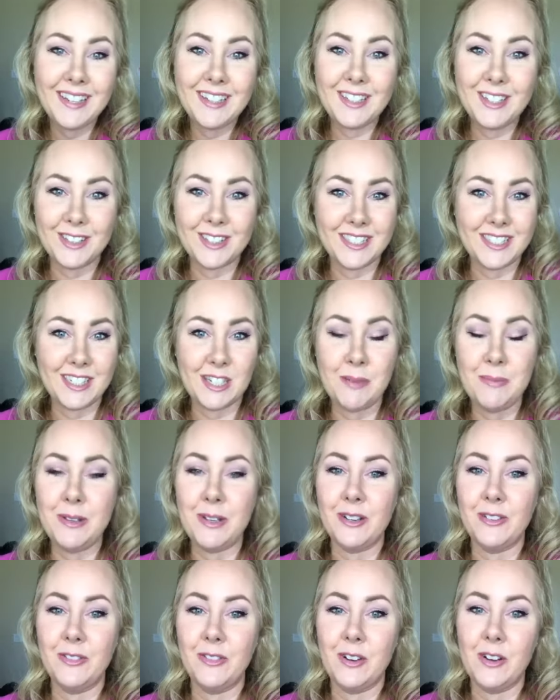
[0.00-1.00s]
You're still
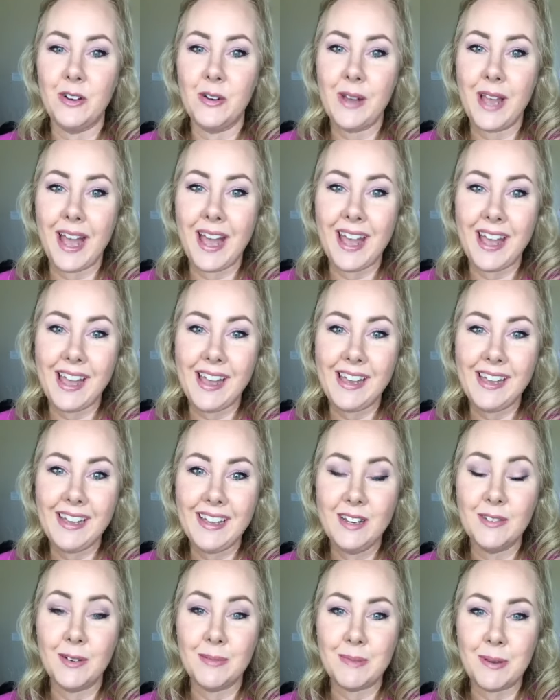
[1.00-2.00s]
beautiful, okay?
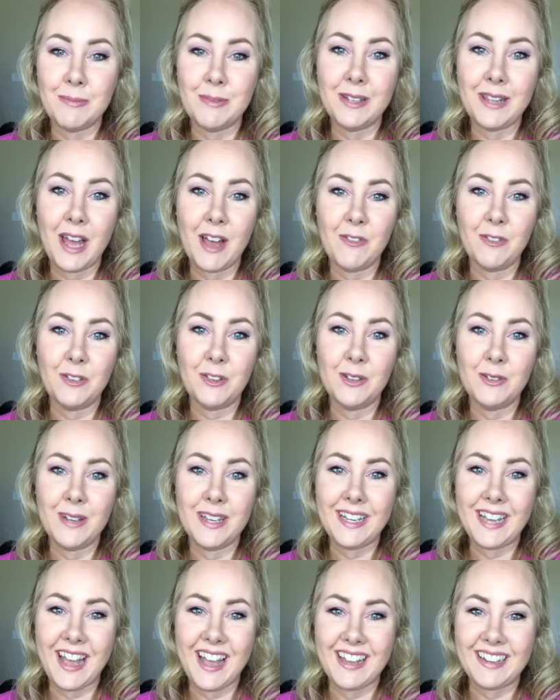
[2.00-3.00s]
Remember that for the
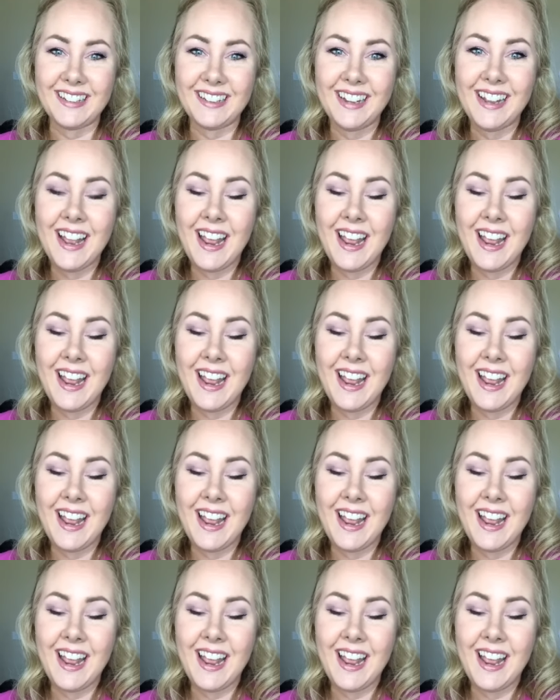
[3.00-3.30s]
weekend.